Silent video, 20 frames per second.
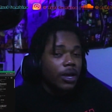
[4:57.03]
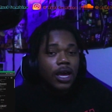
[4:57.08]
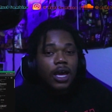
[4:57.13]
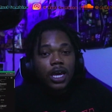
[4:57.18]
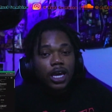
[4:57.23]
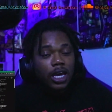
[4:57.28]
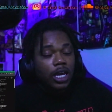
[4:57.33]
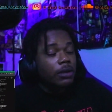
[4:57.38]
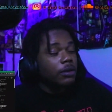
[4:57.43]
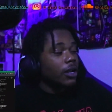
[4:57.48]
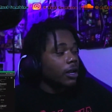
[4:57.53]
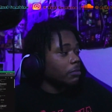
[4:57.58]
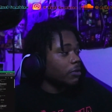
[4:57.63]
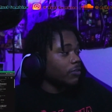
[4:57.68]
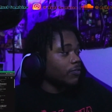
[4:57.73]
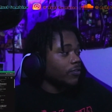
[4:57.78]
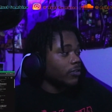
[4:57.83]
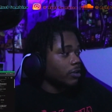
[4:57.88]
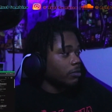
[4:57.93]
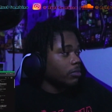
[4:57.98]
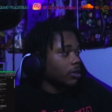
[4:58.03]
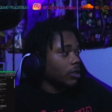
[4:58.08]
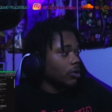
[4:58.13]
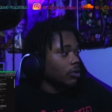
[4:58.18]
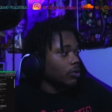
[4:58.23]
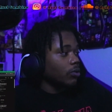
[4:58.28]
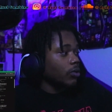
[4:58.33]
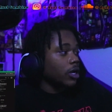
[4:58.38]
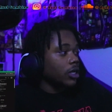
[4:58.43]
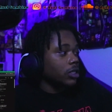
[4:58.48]
he damn near finna blow.
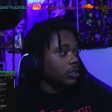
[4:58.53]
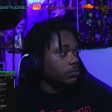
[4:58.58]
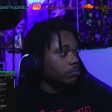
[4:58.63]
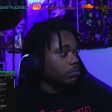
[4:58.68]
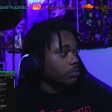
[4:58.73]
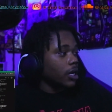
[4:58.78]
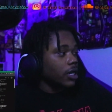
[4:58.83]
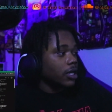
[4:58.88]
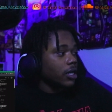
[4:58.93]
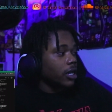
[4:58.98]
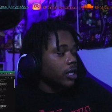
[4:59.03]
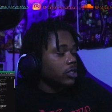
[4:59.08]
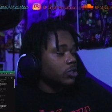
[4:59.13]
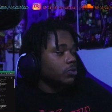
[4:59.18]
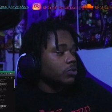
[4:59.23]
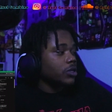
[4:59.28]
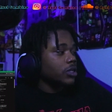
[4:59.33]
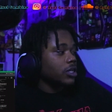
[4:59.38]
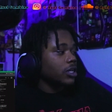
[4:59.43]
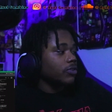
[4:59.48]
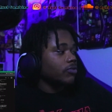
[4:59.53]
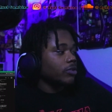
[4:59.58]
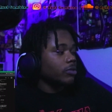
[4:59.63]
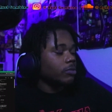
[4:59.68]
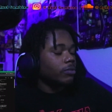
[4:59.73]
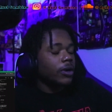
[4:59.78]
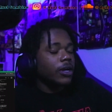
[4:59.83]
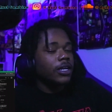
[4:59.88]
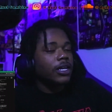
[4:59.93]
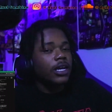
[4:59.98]
Watch by next week he finna
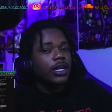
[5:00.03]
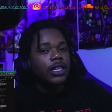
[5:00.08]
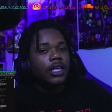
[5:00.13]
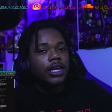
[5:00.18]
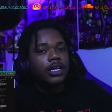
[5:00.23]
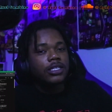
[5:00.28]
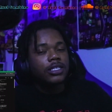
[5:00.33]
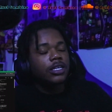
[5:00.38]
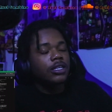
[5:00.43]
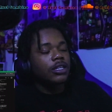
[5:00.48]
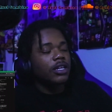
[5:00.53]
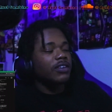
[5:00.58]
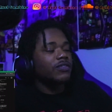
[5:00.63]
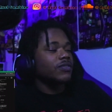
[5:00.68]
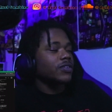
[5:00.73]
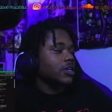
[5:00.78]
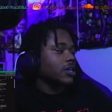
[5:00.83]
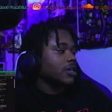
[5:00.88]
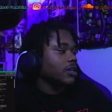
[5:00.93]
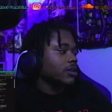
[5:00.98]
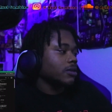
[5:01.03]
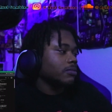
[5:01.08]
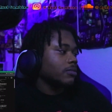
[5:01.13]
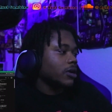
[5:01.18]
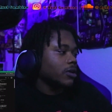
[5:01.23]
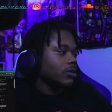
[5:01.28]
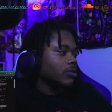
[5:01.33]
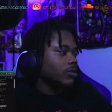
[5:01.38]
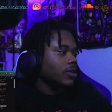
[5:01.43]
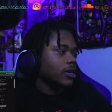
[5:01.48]
probably have like 10, 11 k. I'm not
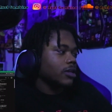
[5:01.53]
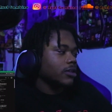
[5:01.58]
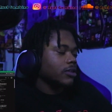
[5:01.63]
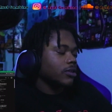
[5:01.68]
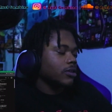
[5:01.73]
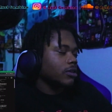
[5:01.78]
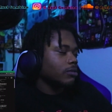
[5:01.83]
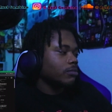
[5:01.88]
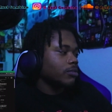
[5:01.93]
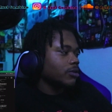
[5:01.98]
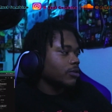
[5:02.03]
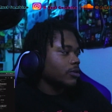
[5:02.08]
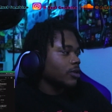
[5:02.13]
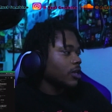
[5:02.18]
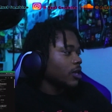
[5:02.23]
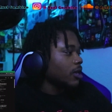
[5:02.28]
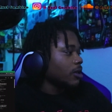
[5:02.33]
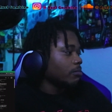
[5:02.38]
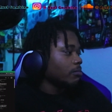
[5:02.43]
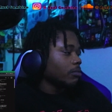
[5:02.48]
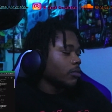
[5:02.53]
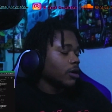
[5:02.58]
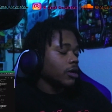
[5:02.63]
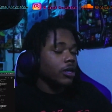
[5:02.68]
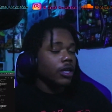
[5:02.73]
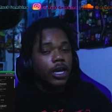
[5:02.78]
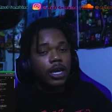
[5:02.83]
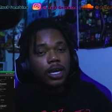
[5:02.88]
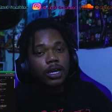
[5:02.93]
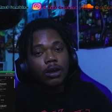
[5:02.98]
gonna lie to y'all, bro. But
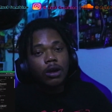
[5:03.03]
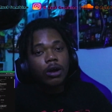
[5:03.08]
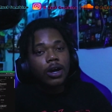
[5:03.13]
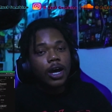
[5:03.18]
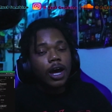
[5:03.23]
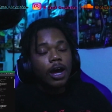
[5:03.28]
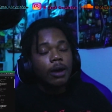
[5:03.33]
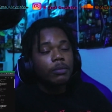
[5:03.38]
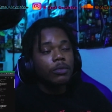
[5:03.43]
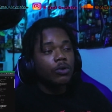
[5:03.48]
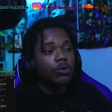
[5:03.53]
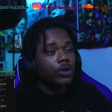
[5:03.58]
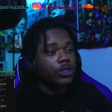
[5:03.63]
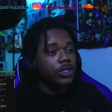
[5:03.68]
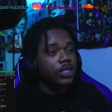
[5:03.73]
hey, y'all comment was this